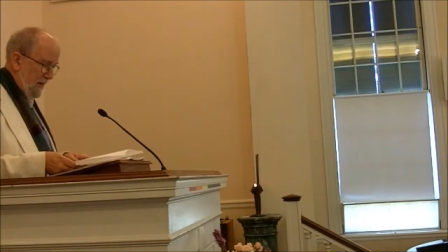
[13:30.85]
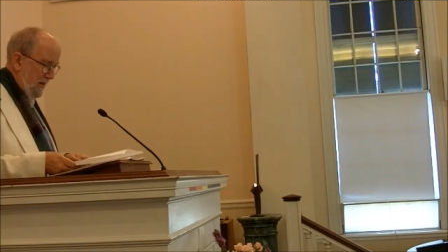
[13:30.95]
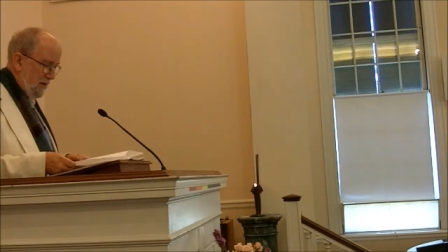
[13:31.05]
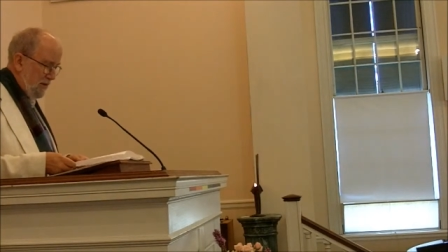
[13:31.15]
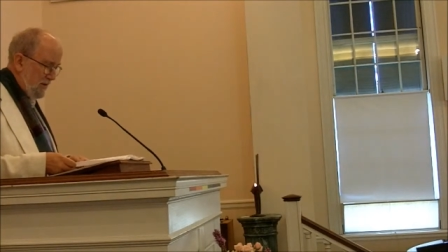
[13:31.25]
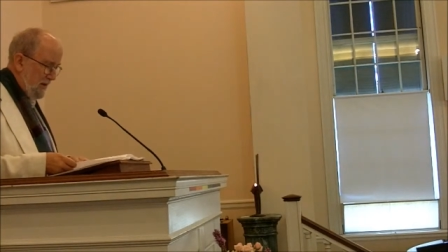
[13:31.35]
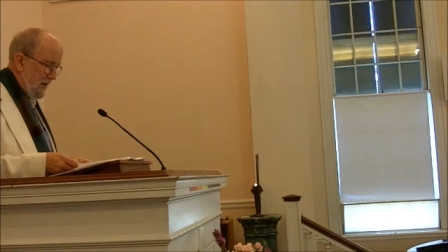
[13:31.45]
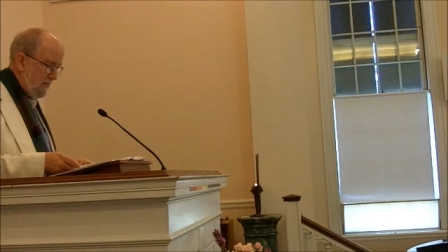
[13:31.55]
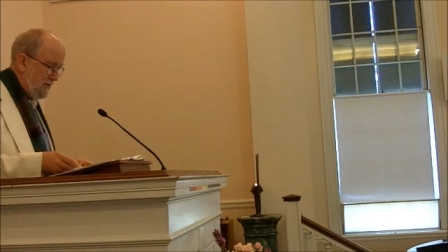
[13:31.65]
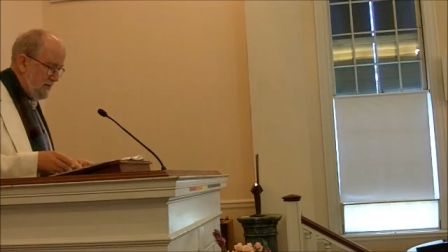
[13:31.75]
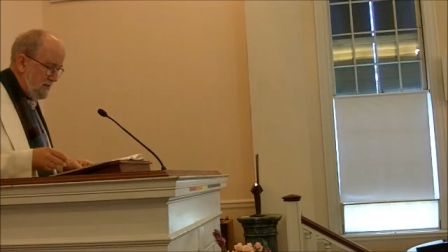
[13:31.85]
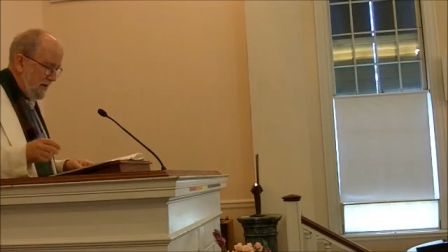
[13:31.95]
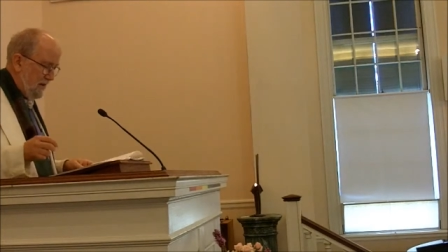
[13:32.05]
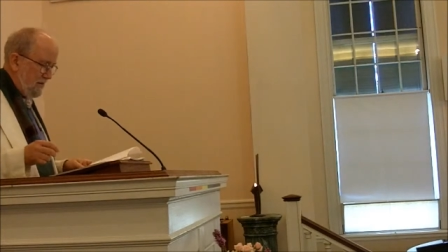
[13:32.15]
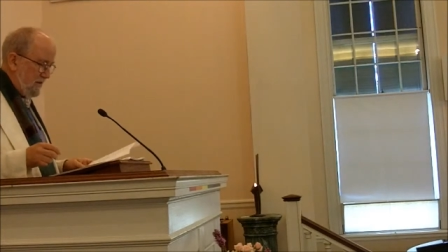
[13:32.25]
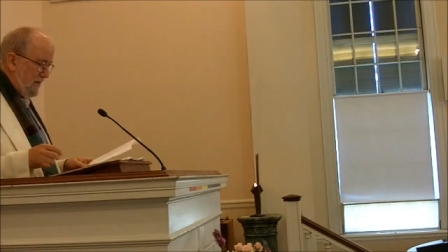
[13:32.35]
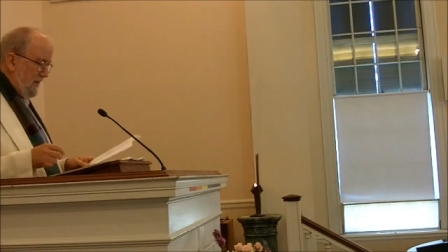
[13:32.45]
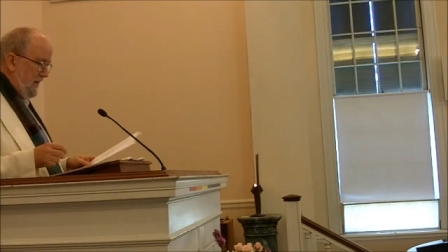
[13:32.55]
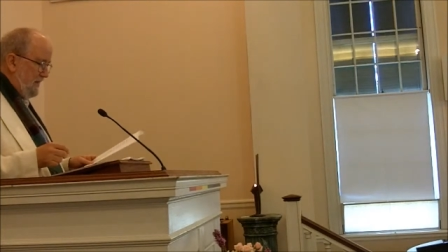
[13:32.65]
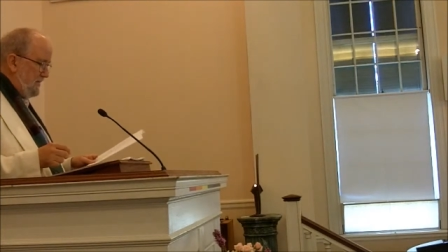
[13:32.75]
In order to have good title to
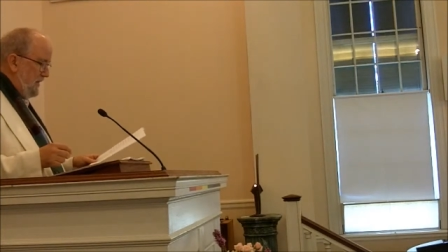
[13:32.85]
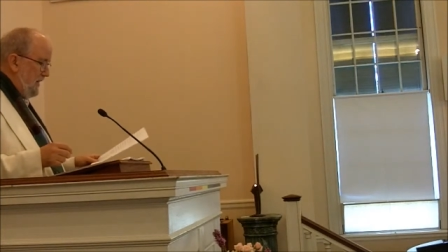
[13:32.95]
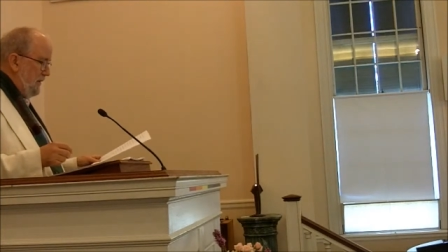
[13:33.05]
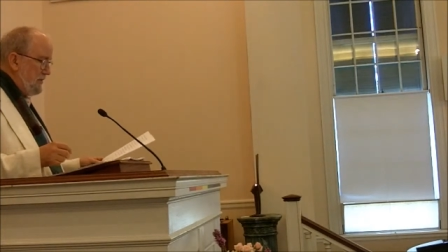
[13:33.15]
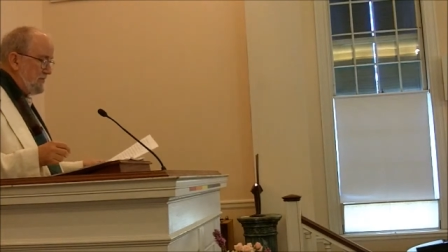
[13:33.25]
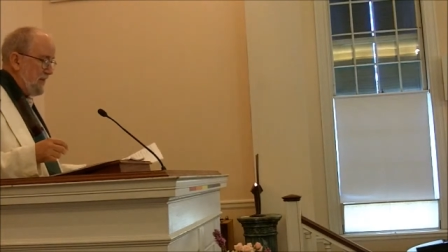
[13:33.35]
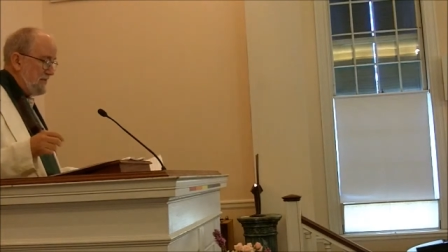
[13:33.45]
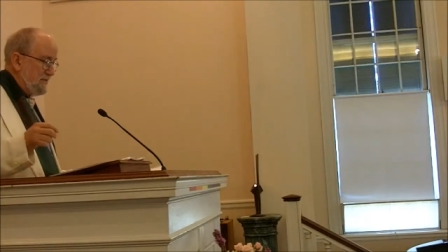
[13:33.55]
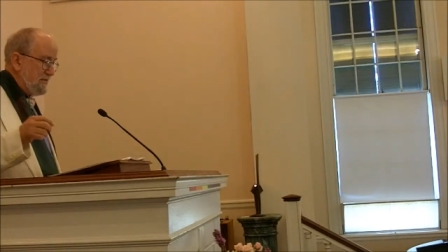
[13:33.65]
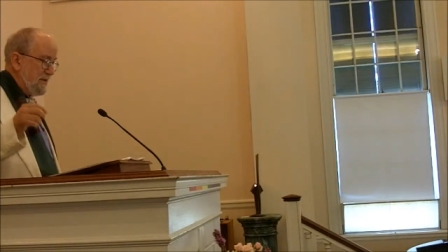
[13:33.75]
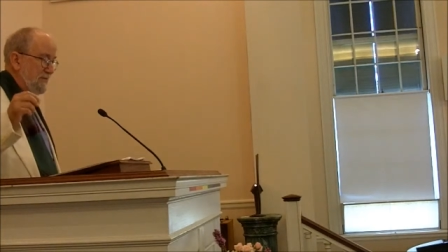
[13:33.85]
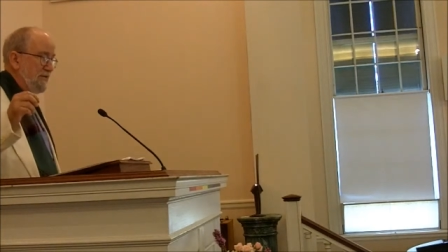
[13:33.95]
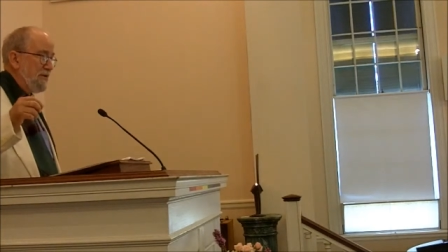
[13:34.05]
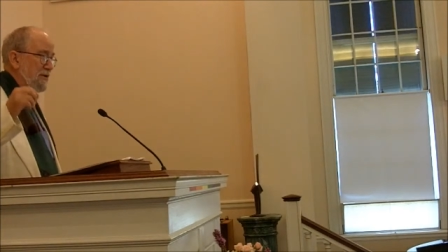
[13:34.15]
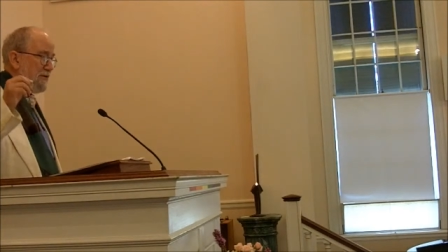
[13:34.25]
lands, it was necessary for the